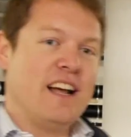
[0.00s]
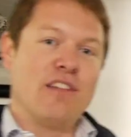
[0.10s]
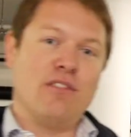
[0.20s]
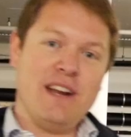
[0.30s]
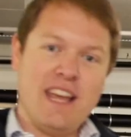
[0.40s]

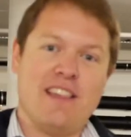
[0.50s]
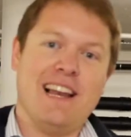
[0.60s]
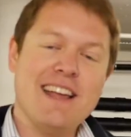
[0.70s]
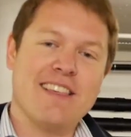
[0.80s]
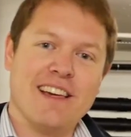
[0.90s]
3 years
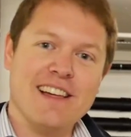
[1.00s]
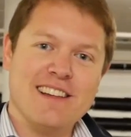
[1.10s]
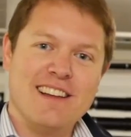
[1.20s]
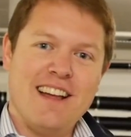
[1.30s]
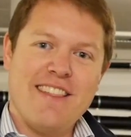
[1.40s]
later,
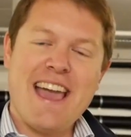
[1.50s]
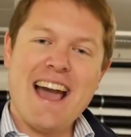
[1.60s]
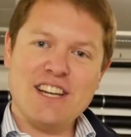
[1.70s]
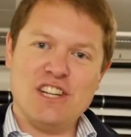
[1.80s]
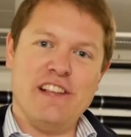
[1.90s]
they
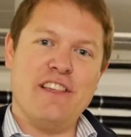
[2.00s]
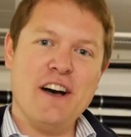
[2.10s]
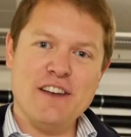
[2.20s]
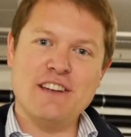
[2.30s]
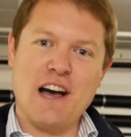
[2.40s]
actually
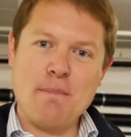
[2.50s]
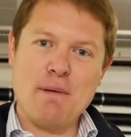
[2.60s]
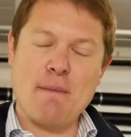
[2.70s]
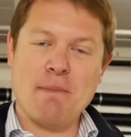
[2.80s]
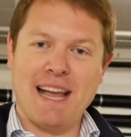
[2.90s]
turned
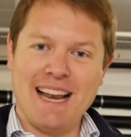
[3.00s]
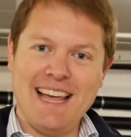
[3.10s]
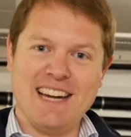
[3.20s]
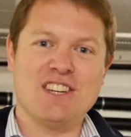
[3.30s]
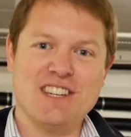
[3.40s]
up, and my
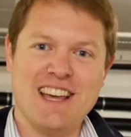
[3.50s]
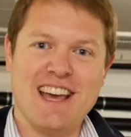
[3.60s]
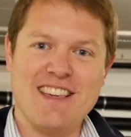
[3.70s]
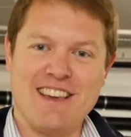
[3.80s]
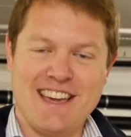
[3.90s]
collection
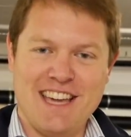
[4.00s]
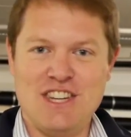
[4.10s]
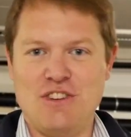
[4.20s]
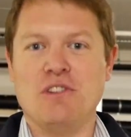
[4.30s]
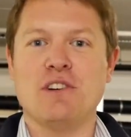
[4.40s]
days, I
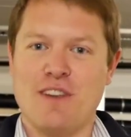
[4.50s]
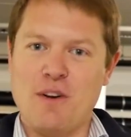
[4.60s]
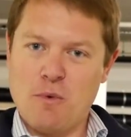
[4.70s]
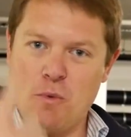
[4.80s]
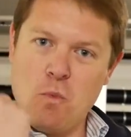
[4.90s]
kid you not,
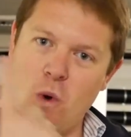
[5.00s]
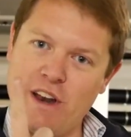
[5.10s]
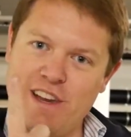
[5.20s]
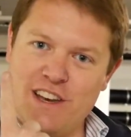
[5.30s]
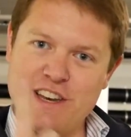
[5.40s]
were
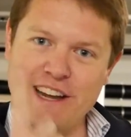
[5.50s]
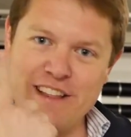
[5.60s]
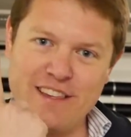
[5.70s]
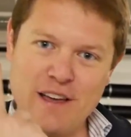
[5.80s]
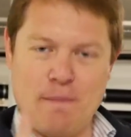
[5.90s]
one
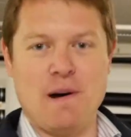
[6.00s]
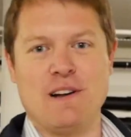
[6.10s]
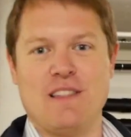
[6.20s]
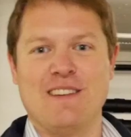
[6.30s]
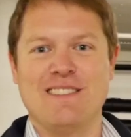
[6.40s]
night
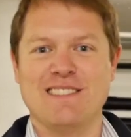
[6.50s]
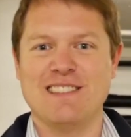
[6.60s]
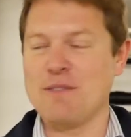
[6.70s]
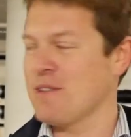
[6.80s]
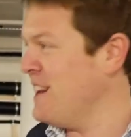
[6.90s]
apart.
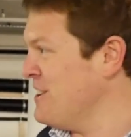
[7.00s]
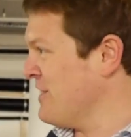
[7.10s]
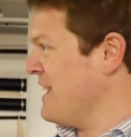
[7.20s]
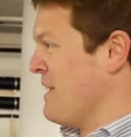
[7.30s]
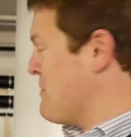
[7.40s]
There
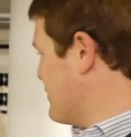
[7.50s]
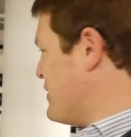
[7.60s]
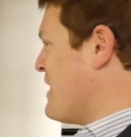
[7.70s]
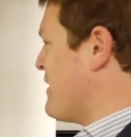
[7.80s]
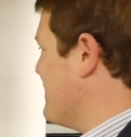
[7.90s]
were
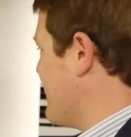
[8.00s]
adjacent